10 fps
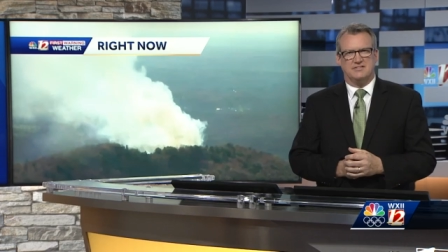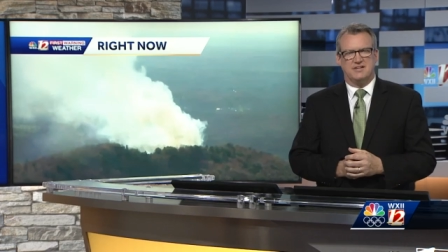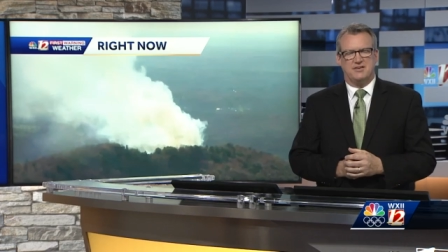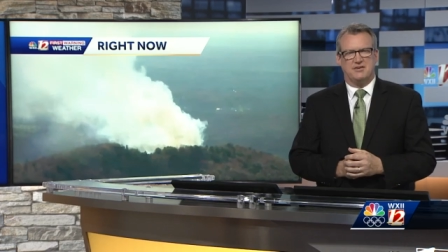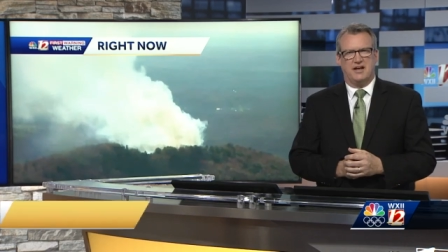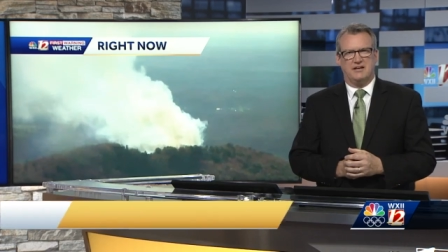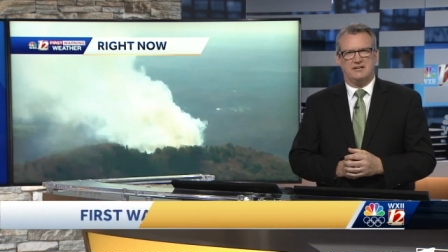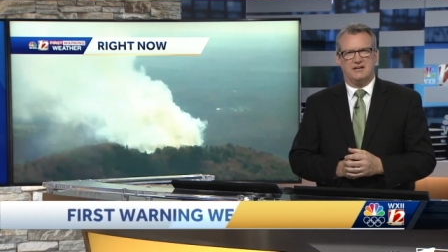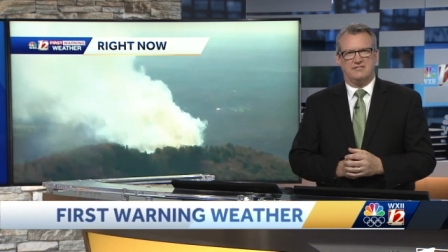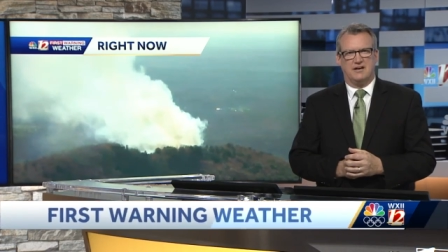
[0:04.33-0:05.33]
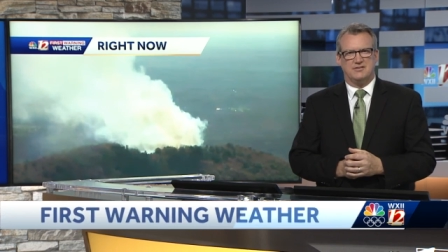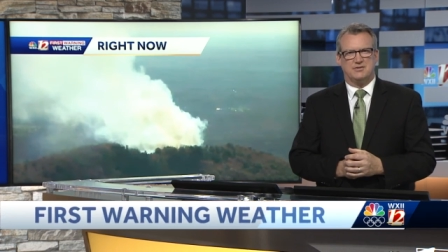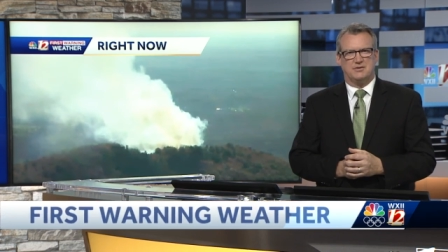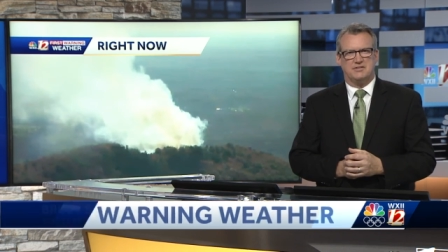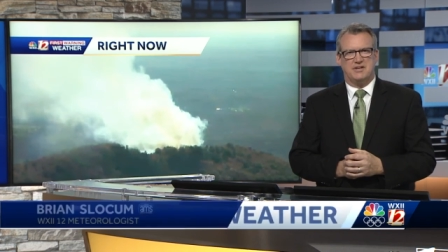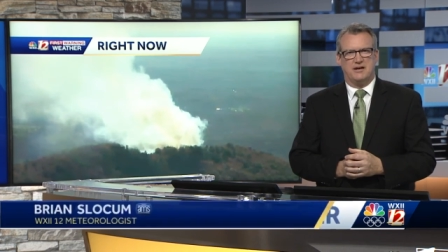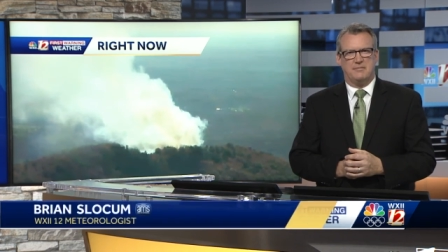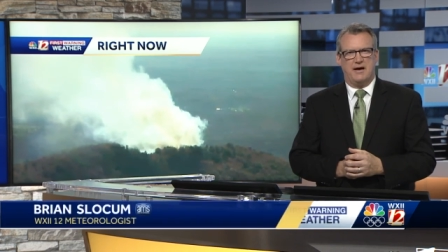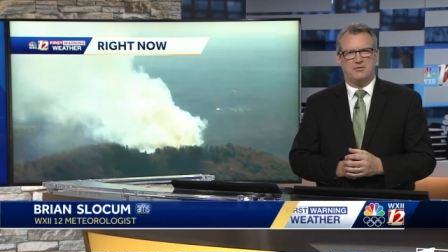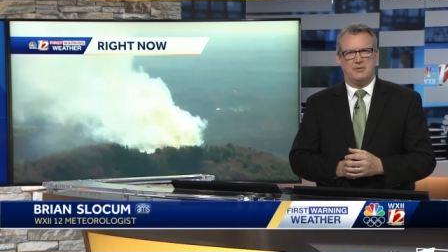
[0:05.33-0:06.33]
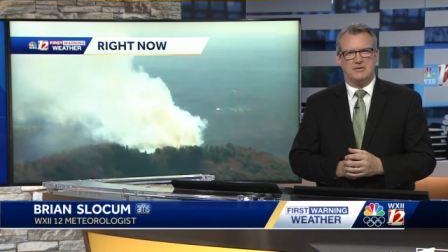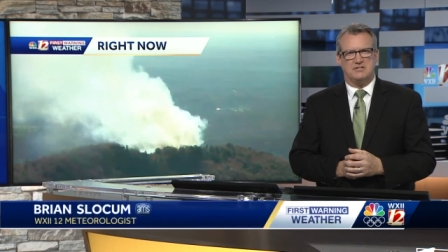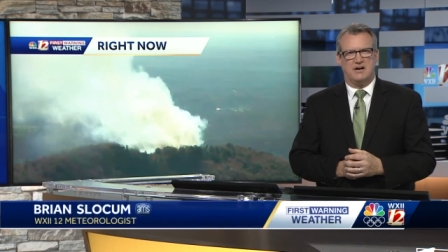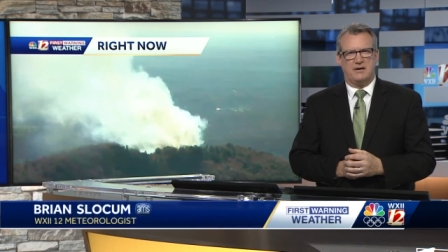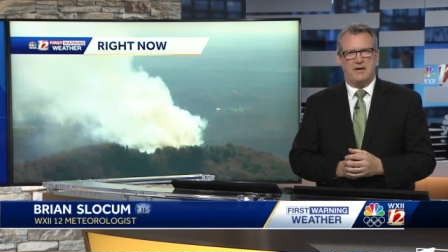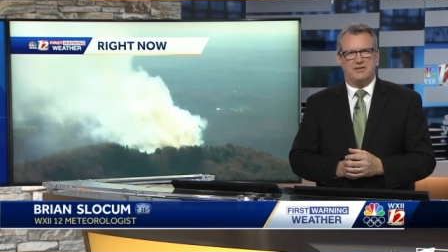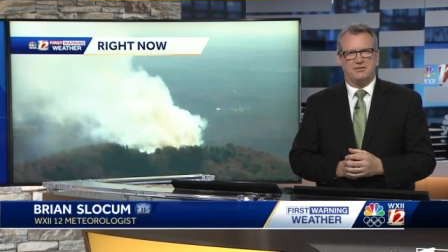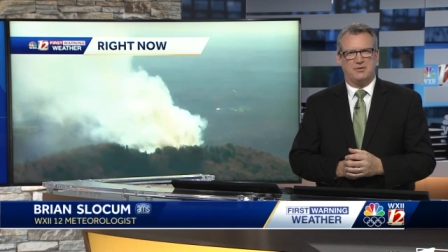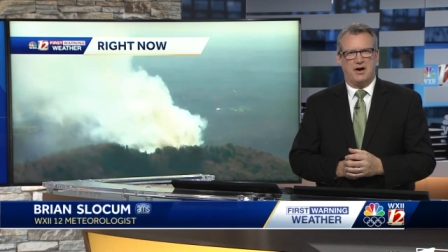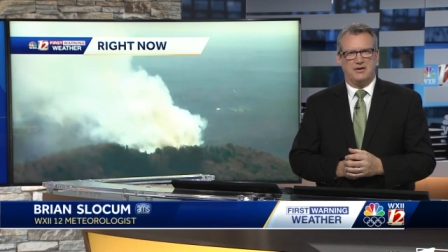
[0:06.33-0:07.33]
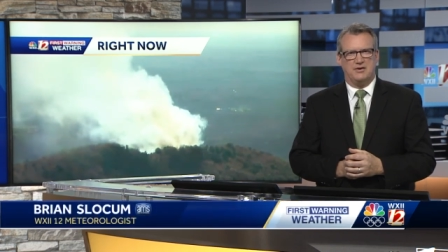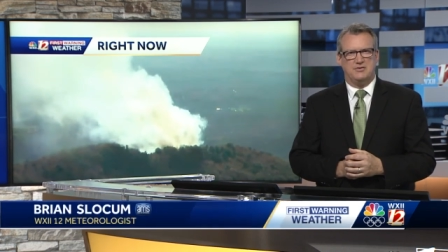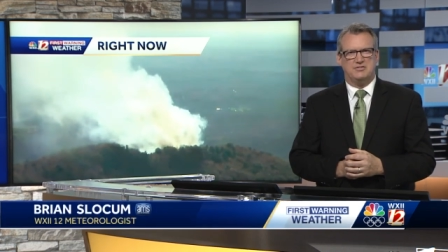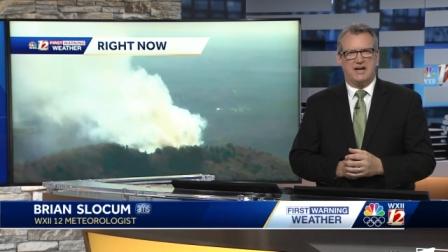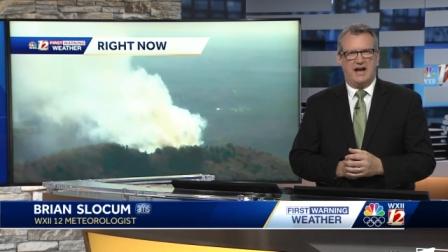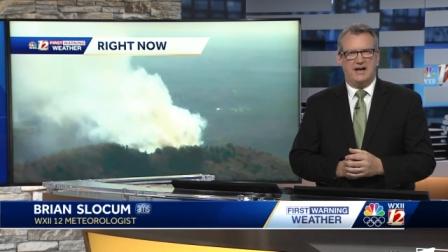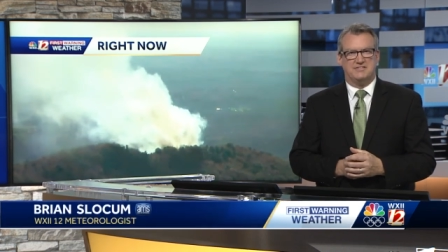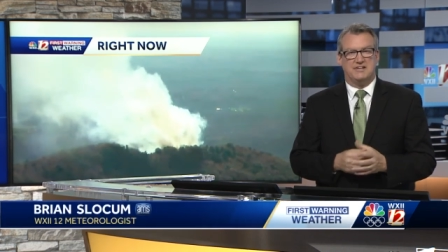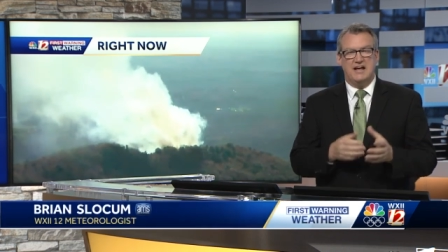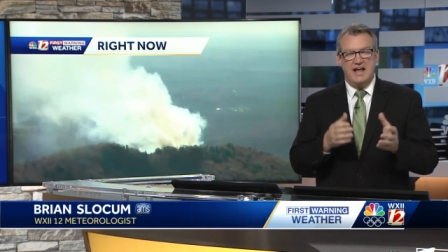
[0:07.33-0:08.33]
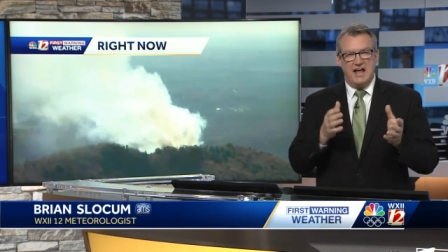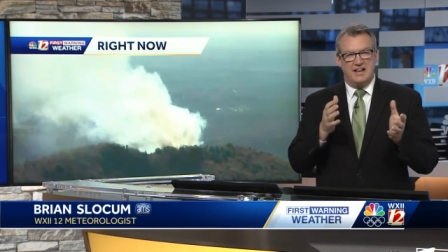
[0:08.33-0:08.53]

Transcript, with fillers: southern end of uh, Sauratown Mountain. We've been talking about through our newscast.